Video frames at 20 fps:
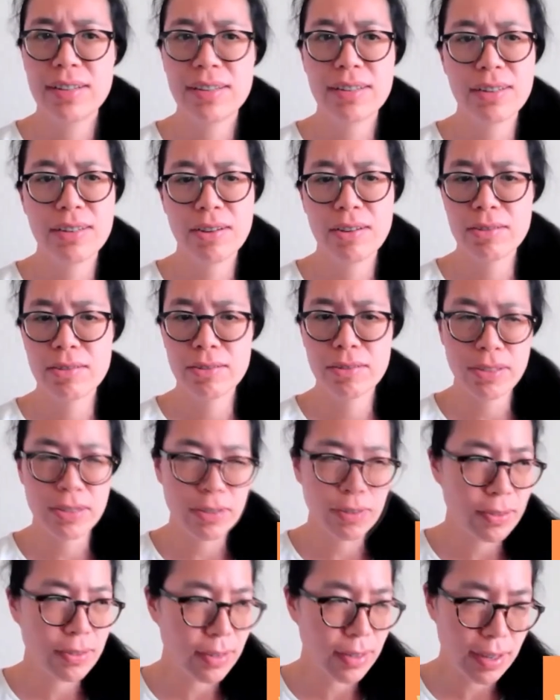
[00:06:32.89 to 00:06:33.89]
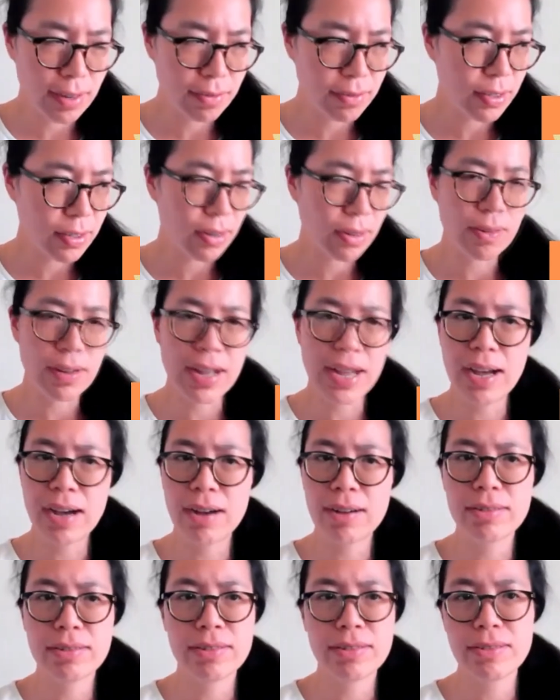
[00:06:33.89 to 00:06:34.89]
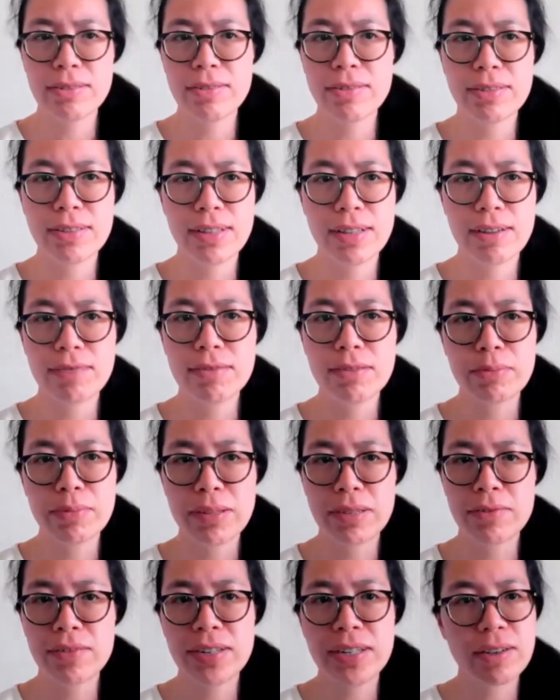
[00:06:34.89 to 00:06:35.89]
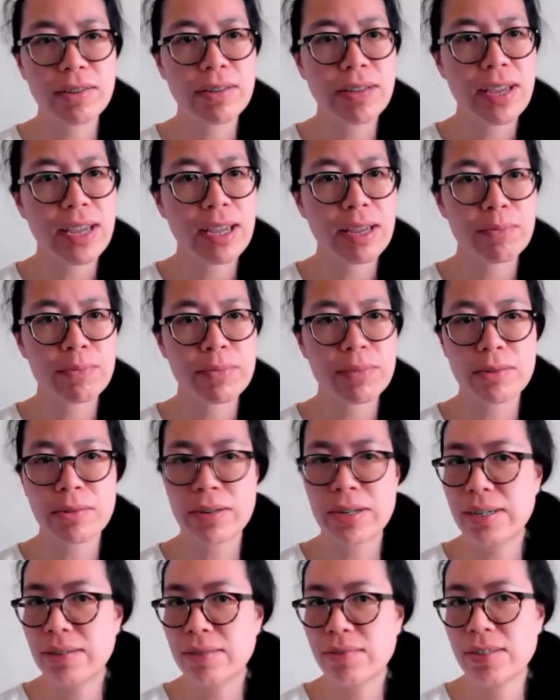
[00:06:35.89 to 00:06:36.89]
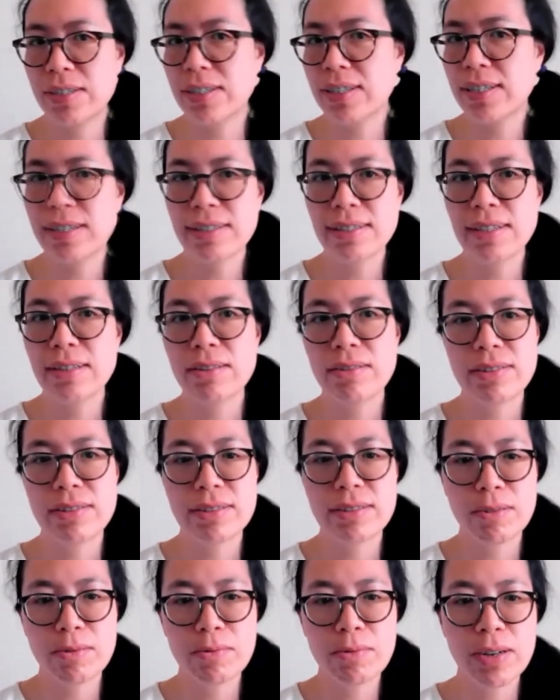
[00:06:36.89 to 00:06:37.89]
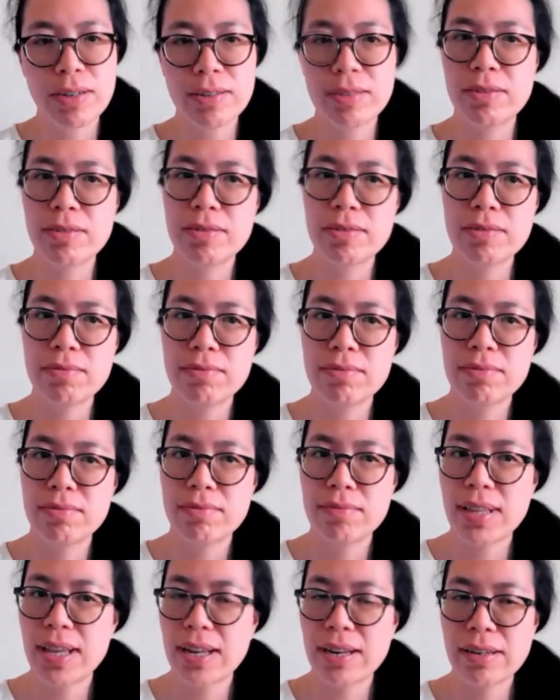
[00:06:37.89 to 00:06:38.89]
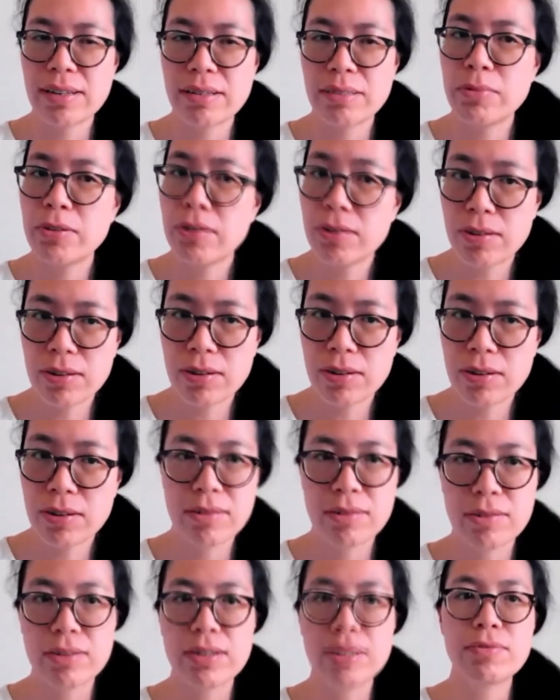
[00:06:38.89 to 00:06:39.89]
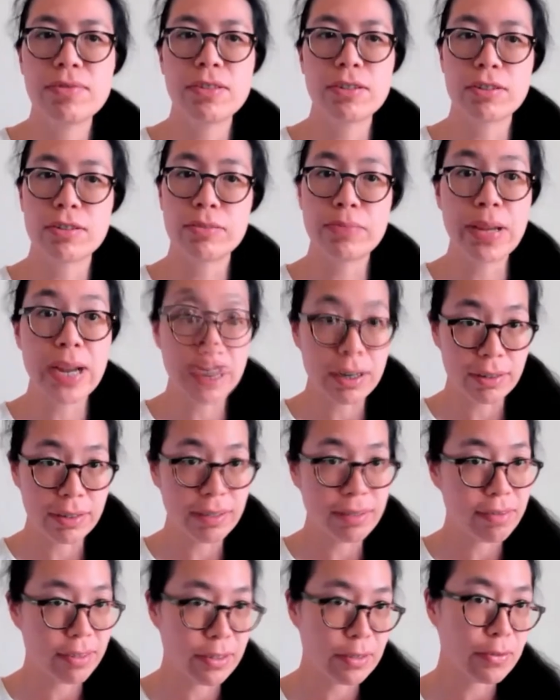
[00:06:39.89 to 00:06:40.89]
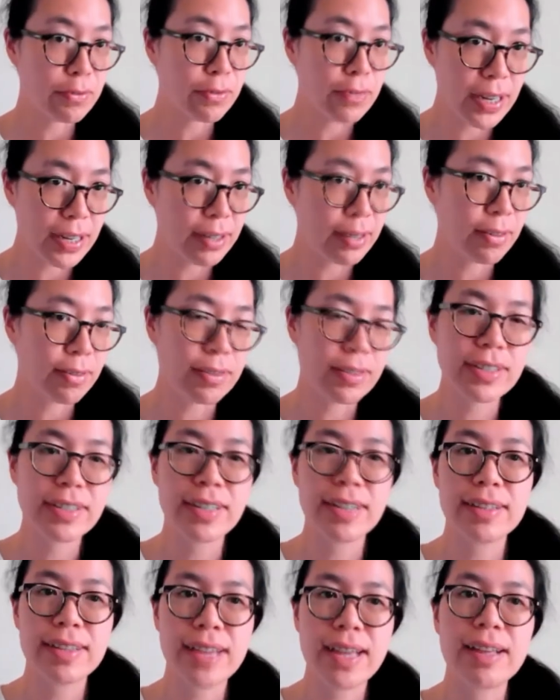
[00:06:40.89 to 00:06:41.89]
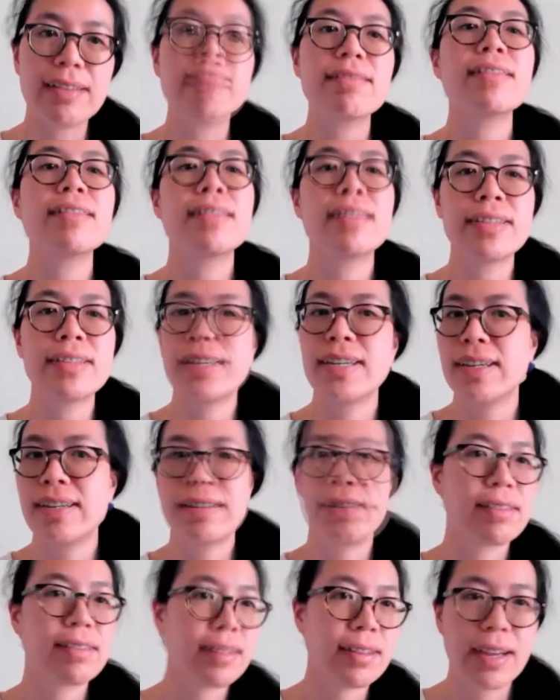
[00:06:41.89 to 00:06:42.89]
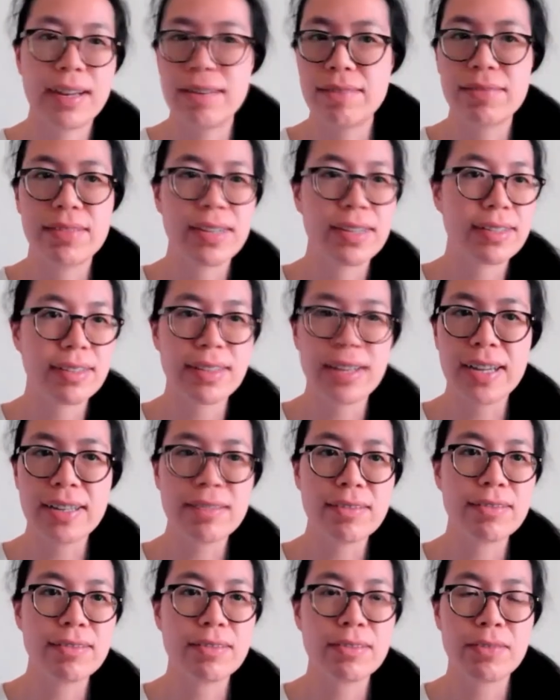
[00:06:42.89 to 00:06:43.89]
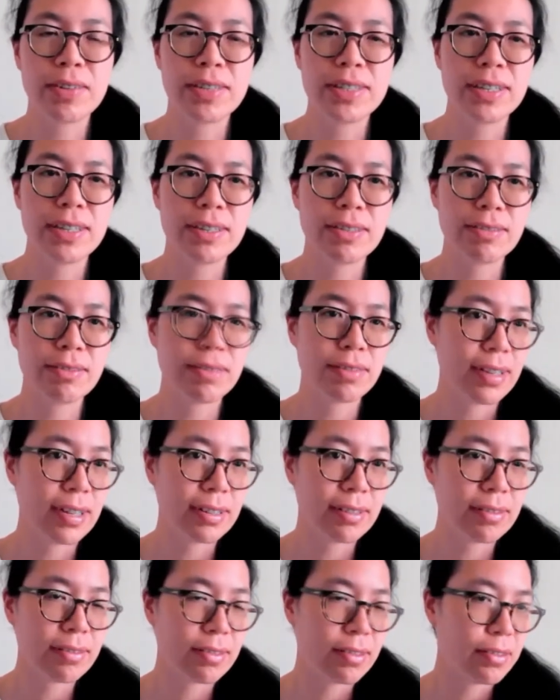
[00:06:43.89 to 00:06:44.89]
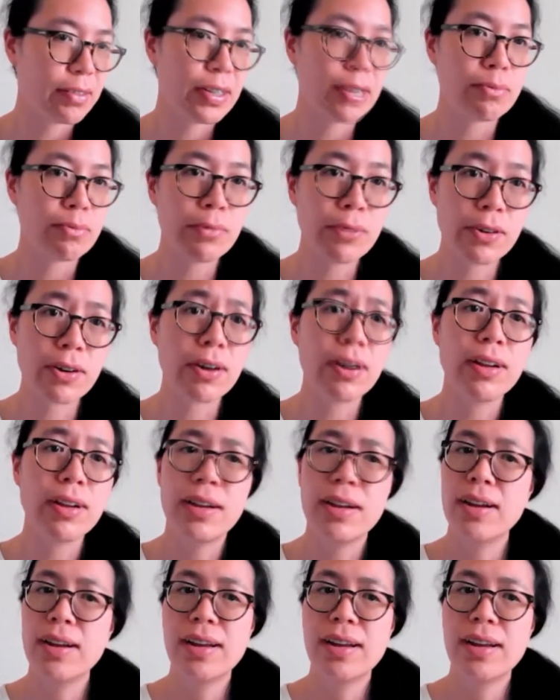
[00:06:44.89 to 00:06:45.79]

you know, you used to love to go out, you used to love to play video games or whatever it is, and you just don't want to do that anymore. Or if you're a parent or a friend noticing that a teen kind of doesn't like to do what they used to like to do anymore,